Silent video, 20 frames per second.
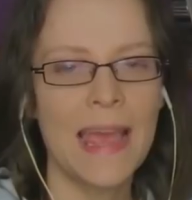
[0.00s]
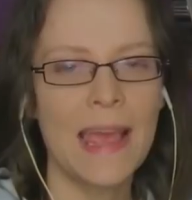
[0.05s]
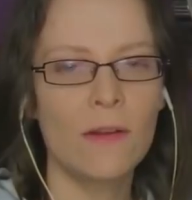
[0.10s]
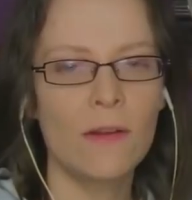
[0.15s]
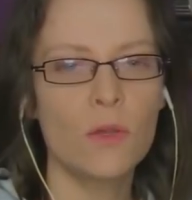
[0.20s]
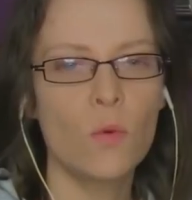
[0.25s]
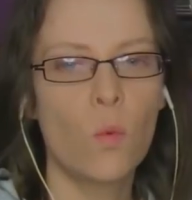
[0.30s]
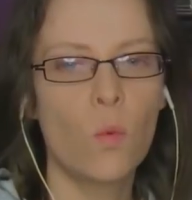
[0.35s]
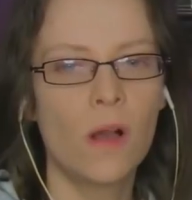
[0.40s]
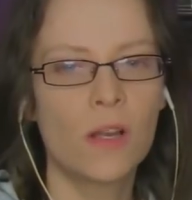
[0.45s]
How
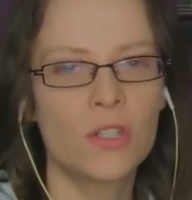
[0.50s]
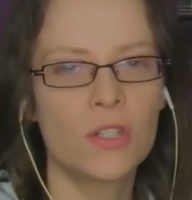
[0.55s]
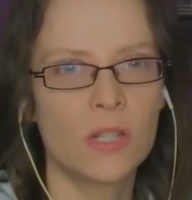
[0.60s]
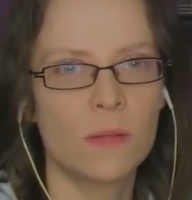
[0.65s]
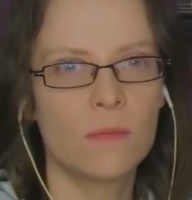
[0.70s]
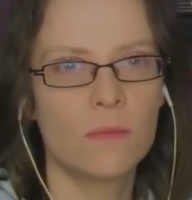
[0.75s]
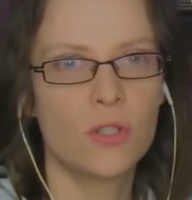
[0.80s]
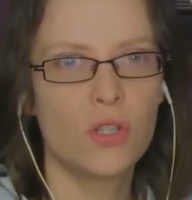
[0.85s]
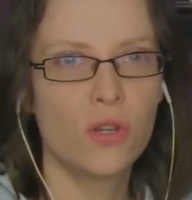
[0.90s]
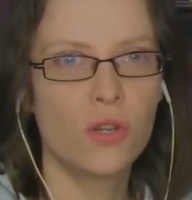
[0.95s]
do you wash
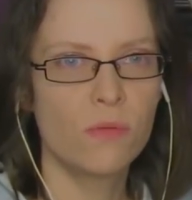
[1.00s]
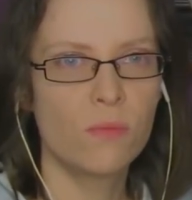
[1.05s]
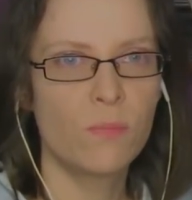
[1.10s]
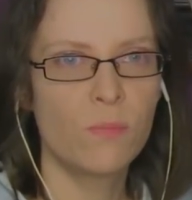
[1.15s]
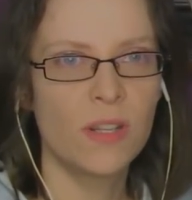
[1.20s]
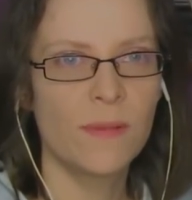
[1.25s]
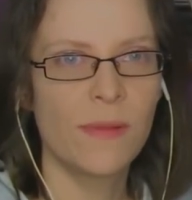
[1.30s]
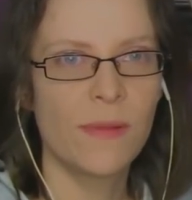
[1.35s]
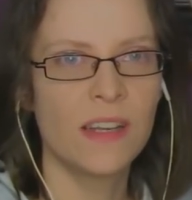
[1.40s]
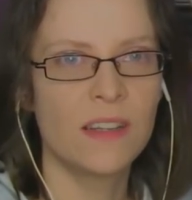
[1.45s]
them? Do you
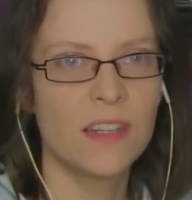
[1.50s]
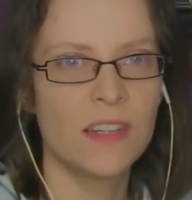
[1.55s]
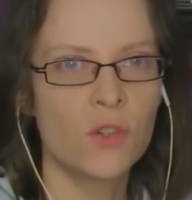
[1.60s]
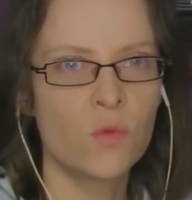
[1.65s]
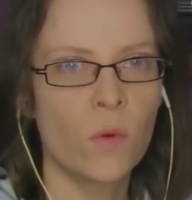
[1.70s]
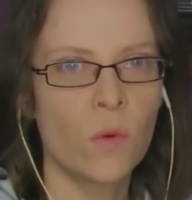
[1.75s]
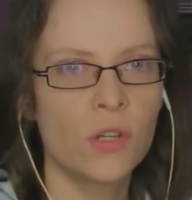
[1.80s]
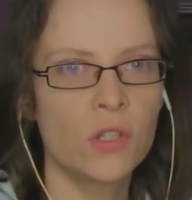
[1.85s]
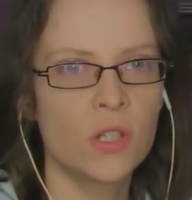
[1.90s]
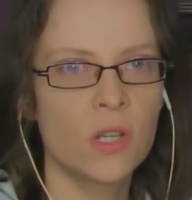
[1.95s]
put them in a
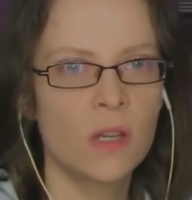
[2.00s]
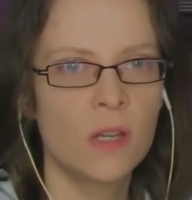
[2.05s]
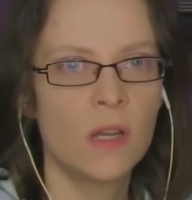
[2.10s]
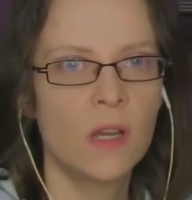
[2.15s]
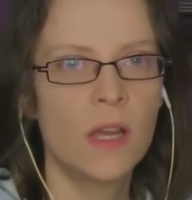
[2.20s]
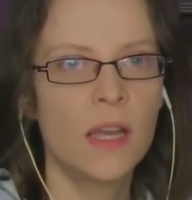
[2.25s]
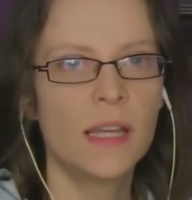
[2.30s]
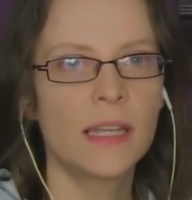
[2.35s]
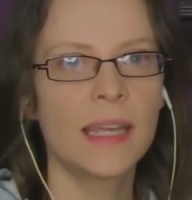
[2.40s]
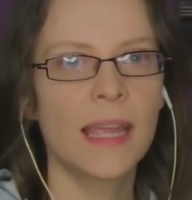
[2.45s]
dishwasher?
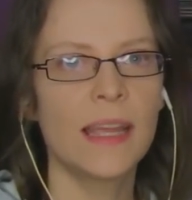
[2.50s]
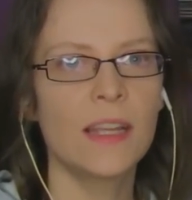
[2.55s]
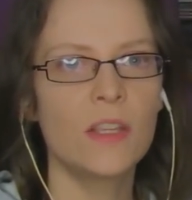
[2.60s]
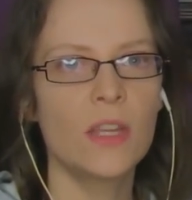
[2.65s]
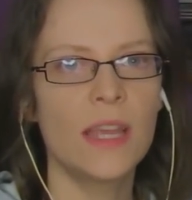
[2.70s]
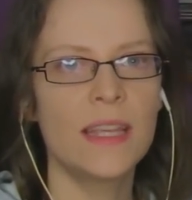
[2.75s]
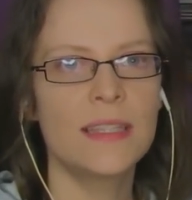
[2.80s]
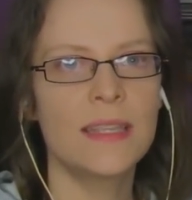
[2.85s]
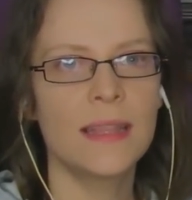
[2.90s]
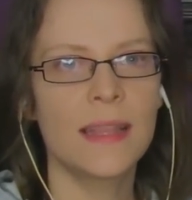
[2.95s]
Can
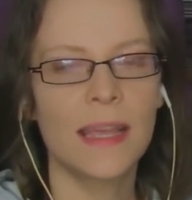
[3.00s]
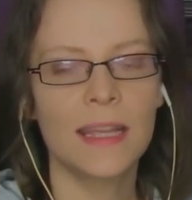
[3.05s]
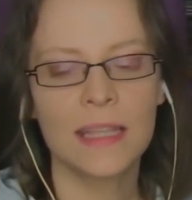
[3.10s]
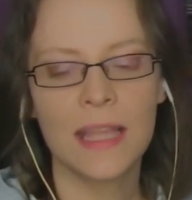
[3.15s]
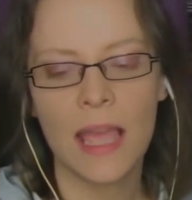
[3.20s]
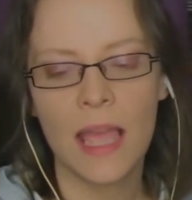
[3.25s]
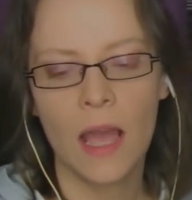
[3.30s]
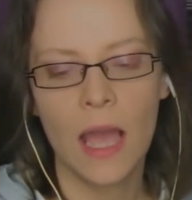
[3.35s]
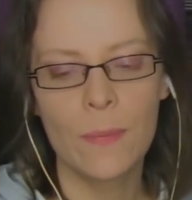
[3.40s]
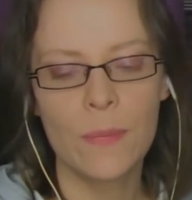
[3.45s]
you? Is it like
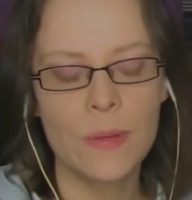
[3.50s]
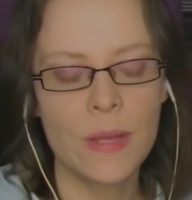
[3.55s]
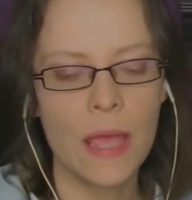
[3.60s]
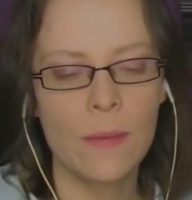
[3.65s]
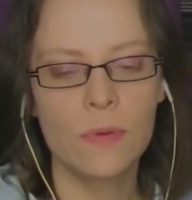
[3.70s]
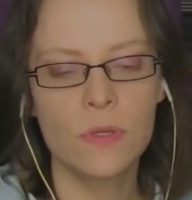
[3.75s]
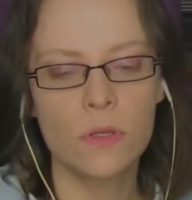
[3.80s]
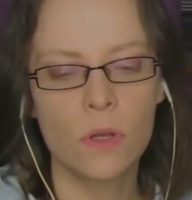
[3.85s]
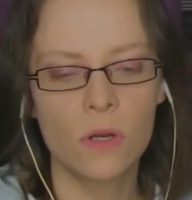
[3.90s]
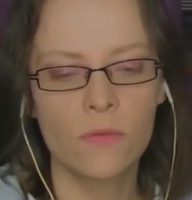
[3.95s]
that
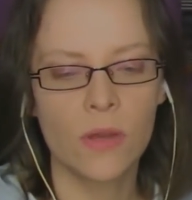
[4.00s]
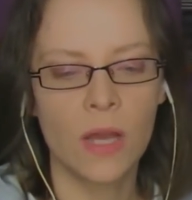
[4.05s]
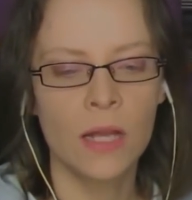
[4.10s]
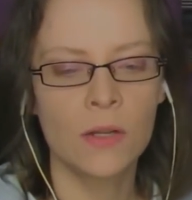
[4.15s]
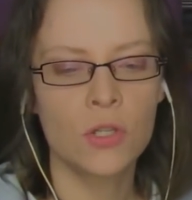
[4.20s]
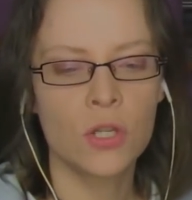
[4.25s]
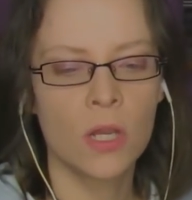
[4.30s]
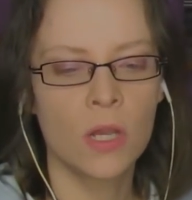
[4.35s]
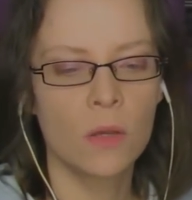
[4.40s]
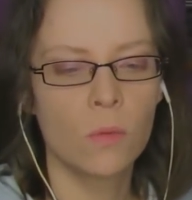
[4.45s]
episode of
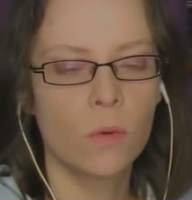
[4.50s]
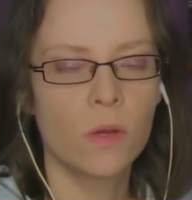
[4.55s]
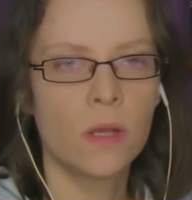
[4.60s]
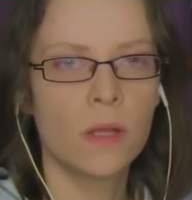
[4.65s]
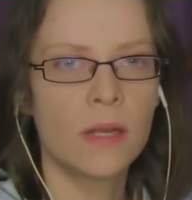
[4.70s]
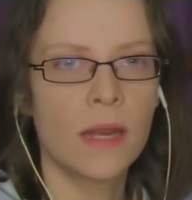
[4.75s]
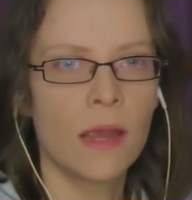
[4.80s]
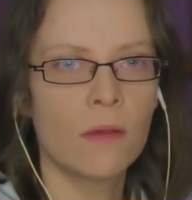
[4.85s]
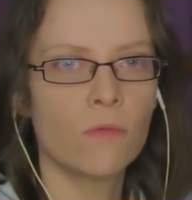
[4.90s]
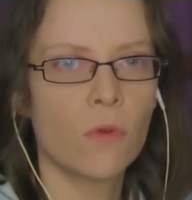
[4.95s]
Archer
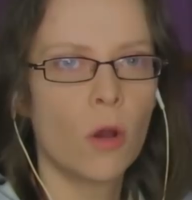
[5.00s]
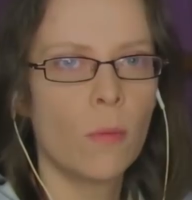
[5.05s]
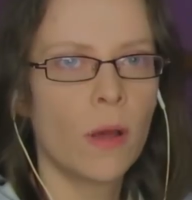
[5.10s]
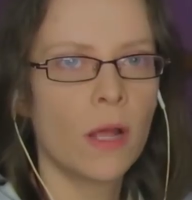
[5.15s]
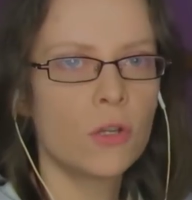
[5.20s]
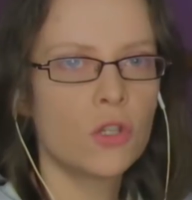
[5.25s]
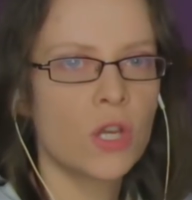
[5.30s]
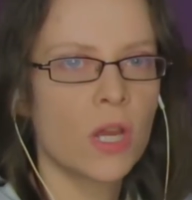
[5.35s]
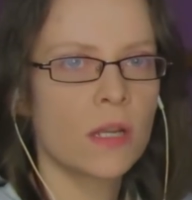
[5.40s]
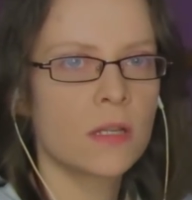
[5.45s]
where that
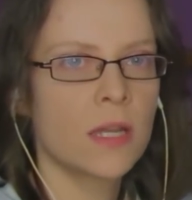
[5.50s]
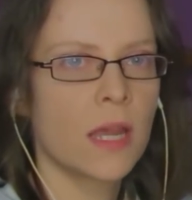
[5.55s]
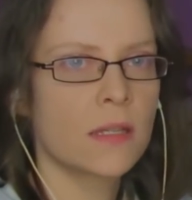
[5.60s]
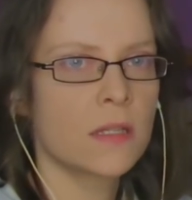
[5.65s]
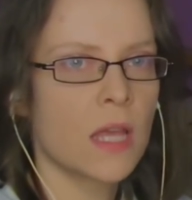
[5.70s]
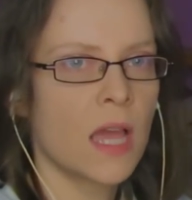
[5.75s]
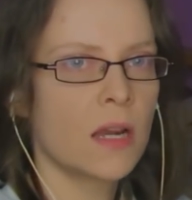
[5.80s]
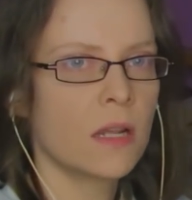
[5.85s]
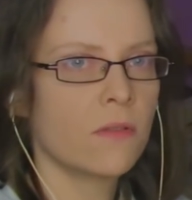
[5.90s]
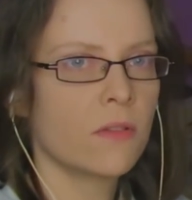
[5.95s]
robot chick
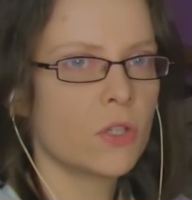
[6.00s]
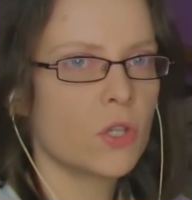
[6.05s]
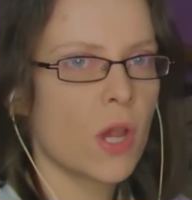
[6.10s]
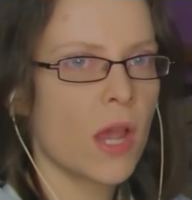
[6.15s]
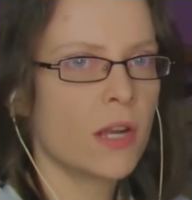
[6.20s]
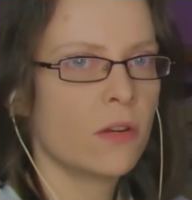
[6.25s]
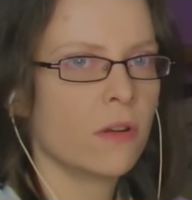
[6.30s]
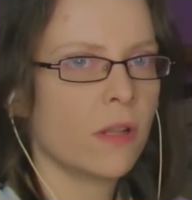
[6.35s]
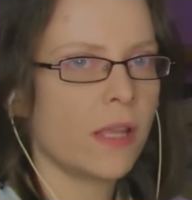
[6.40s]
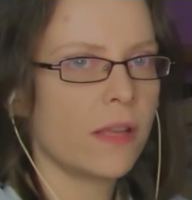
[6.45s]
takes out a
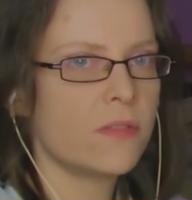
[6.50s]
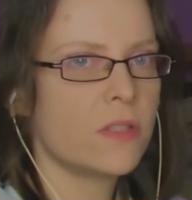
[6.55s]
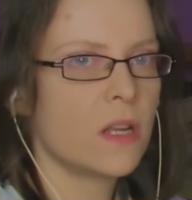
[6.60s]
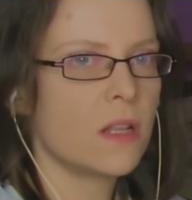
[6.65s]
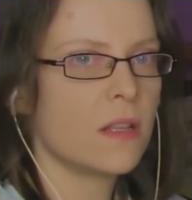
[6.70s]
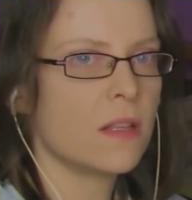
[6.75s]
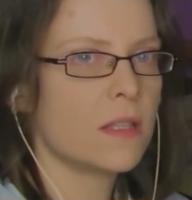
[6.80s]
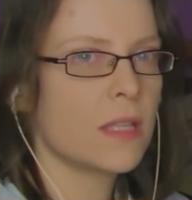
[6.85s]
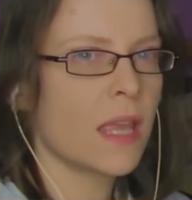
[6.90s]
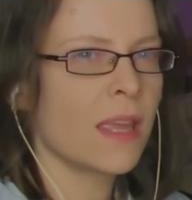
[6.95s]
vagina and leaves
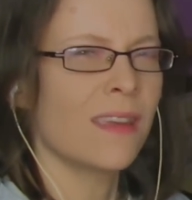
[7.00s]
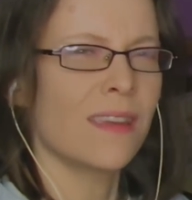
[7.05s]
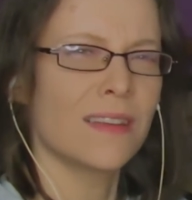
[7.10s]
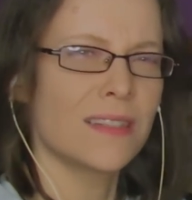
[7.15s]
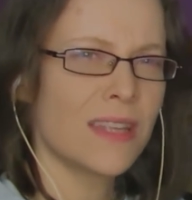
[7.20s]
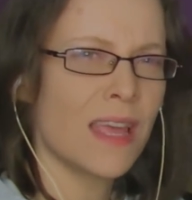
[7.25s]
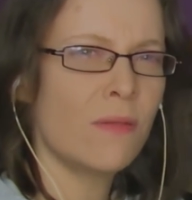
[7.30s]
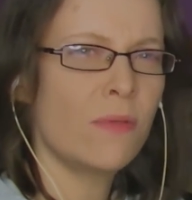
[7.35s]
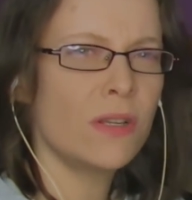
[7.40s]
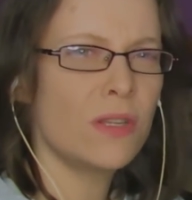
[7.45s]
it in the sink?
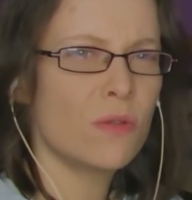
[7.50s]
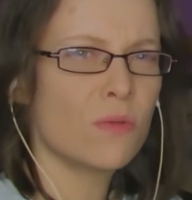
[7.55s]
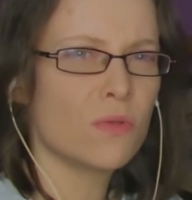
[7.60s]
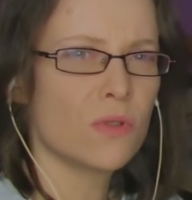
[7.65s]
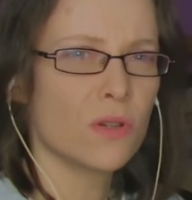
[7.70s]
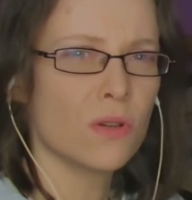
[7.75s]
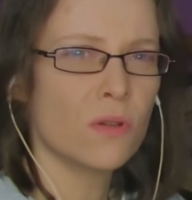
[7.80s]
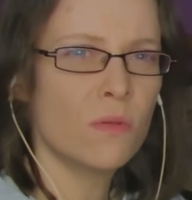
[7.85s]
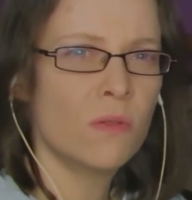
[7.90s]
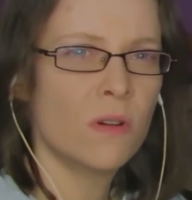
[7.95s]
Is that what you
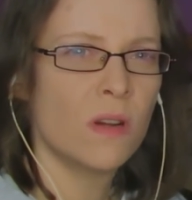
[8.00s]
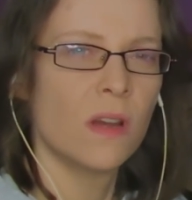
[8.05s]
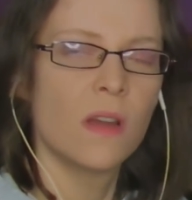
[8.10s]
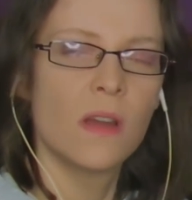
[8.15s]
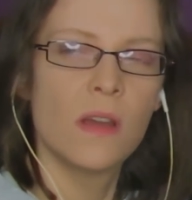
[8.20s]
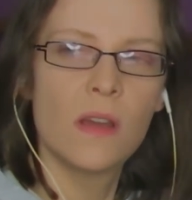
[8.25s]
do?